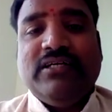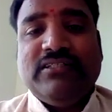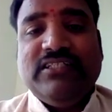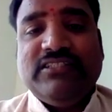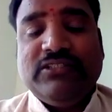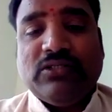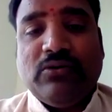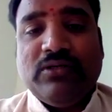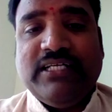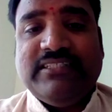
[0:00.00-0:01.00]
This is
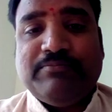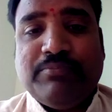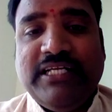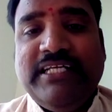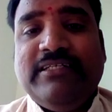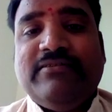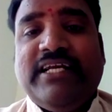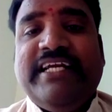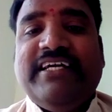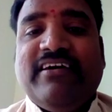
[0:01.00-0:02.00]
only the
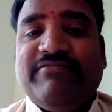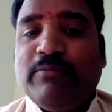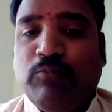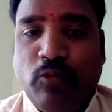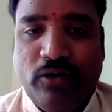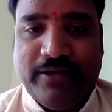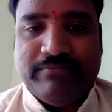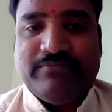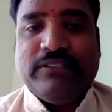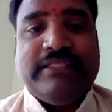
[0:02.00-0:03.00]
pre-reading of a poem.
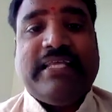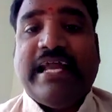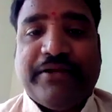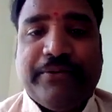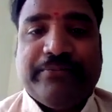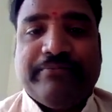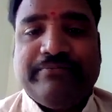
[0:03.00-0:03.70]
Thank you.